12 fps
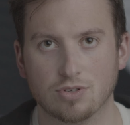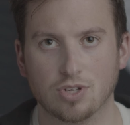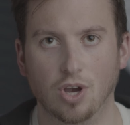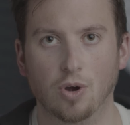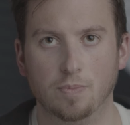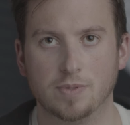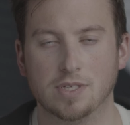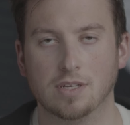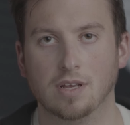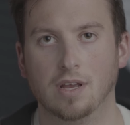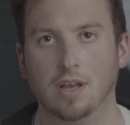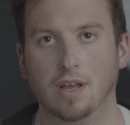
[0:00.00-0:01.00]
scopes.
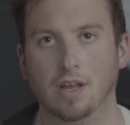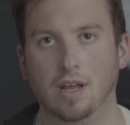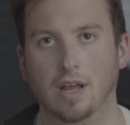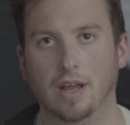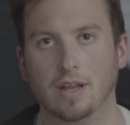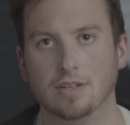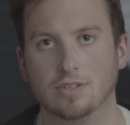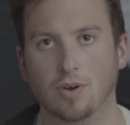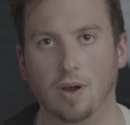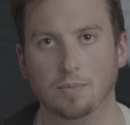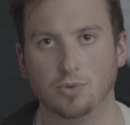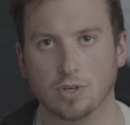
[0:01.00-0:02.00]
And so
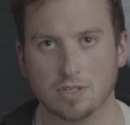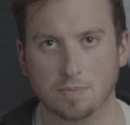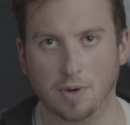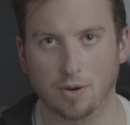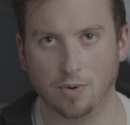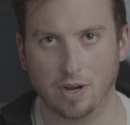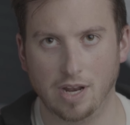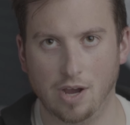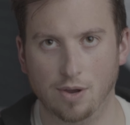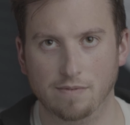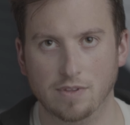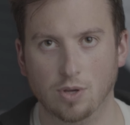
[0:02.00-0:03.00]
I'm trusting mine right
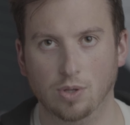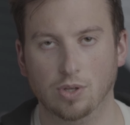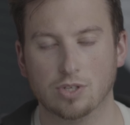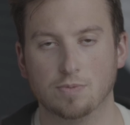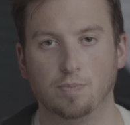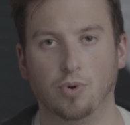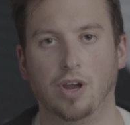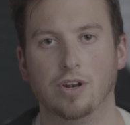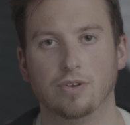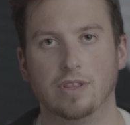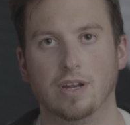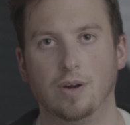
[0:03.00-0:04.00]
now, even though it looks
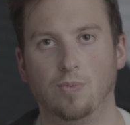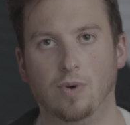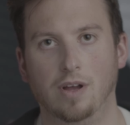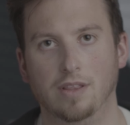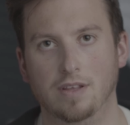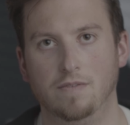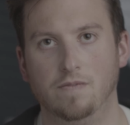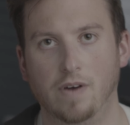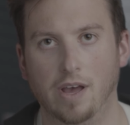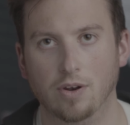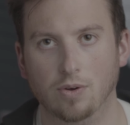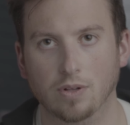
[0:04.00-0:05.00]
brighter than I want the
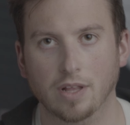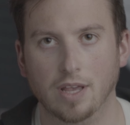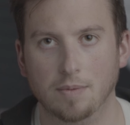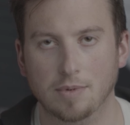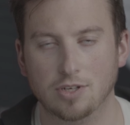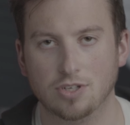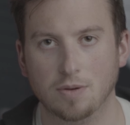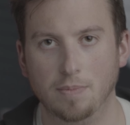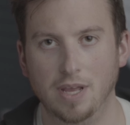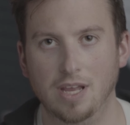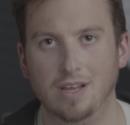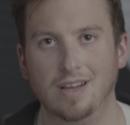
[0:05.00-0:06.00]
final image to
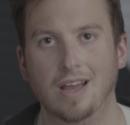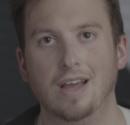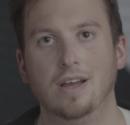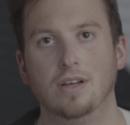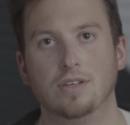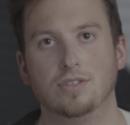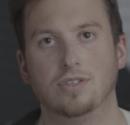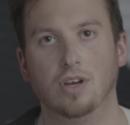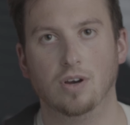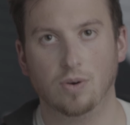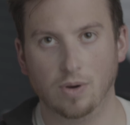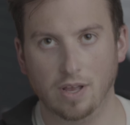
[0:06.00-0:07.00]
be.
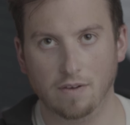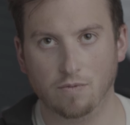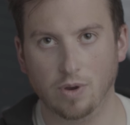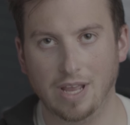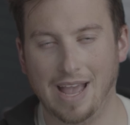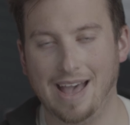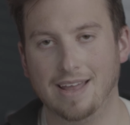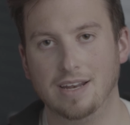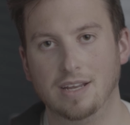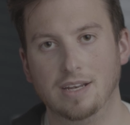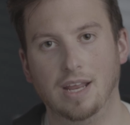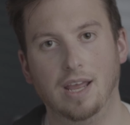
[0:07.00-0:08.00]
So if we add
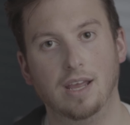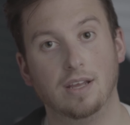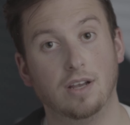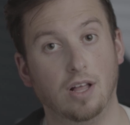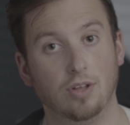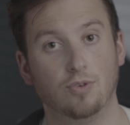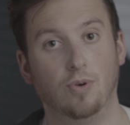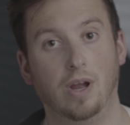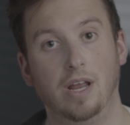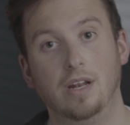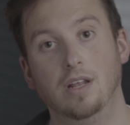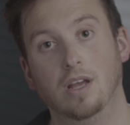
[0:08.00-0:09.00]
in a color
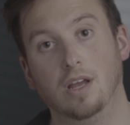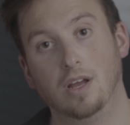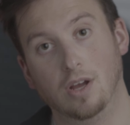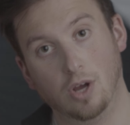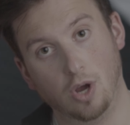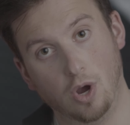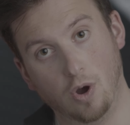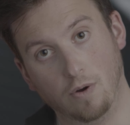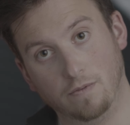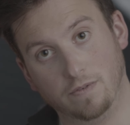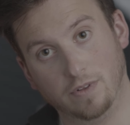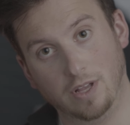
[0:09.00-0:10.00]
grade,
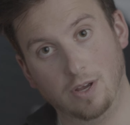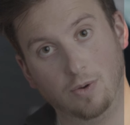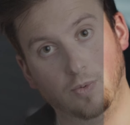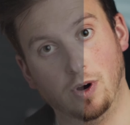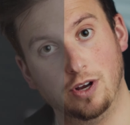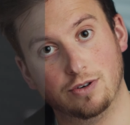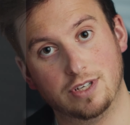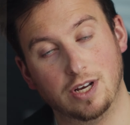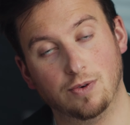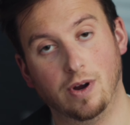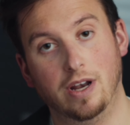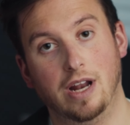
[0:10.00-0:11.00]
hopefully what you're
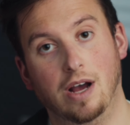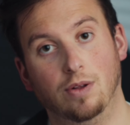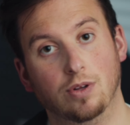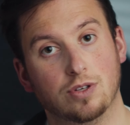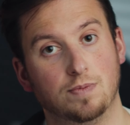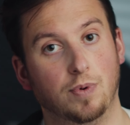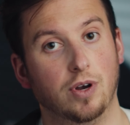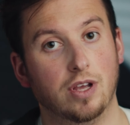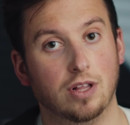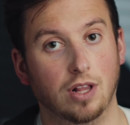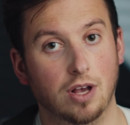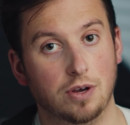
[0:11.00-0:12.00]
seeing right now looks pretty
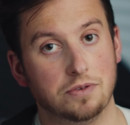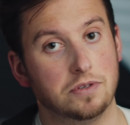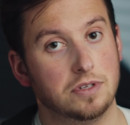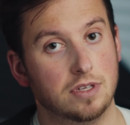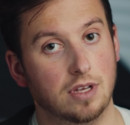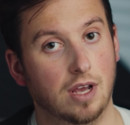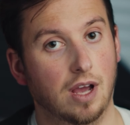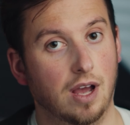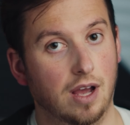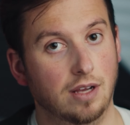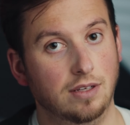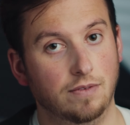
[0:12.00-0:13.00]
close.
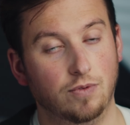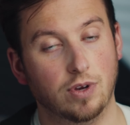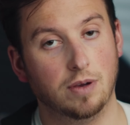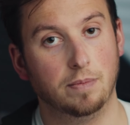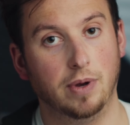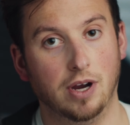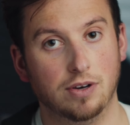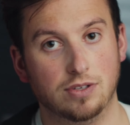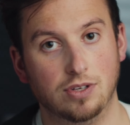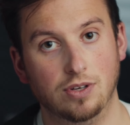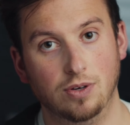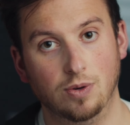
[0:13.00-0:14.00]
Uh, if we compare
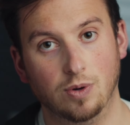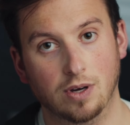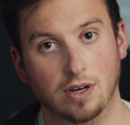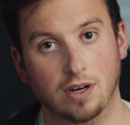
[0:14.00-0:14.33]
to